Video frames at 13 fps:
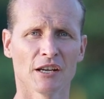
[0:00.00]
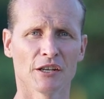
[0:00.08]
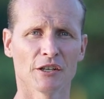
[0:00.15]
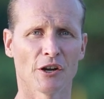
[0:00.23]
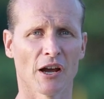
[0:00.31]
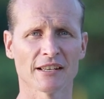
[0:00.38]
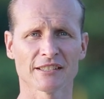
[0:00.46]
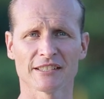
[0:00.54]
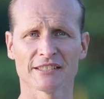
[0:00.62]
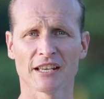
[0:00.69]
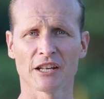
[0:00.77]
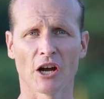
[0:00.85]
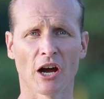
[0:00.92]
And as I
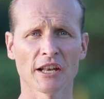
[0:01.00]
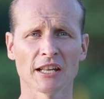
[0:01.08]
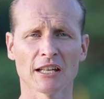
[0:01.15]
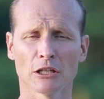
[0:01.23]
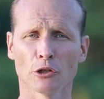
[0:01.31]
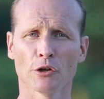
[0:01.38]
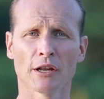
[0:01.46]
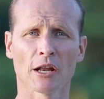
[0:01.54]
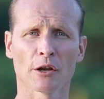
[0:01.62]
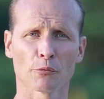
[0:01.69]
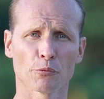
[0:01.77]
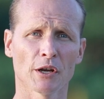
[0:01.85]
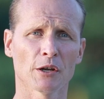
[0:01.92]
said, I didn't learn how
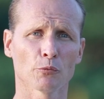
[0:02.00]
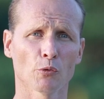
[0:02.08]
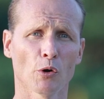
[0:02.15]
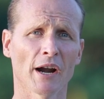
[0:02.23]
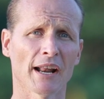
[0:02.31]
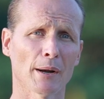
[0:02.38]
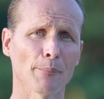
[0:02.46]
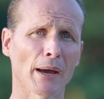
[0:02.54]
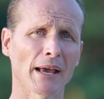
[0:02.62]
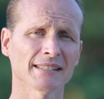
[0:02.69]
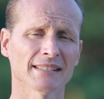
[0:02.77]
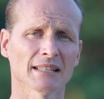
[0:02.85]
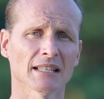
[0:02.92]
to read and write at a basic